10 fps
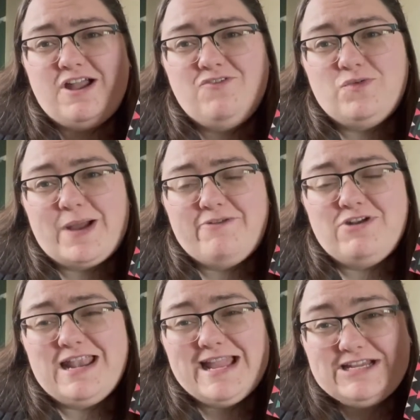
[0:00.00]
over my
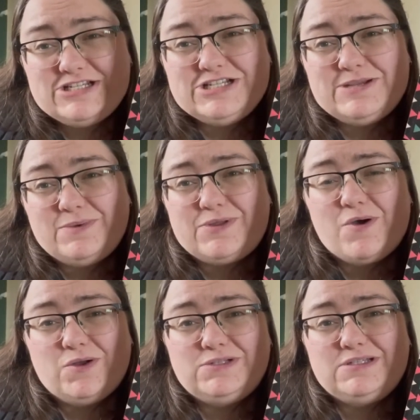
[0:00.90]
relationship with
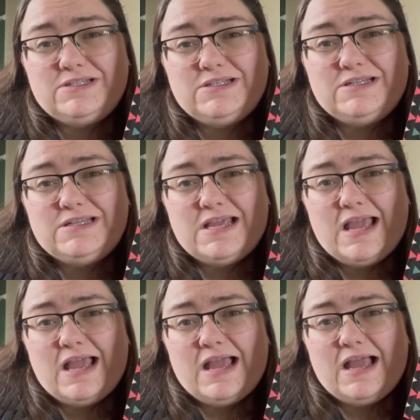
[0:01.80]
God.
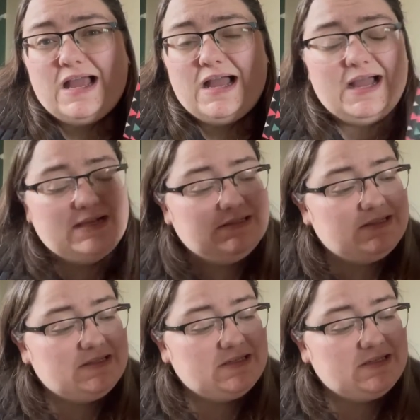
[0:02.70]
And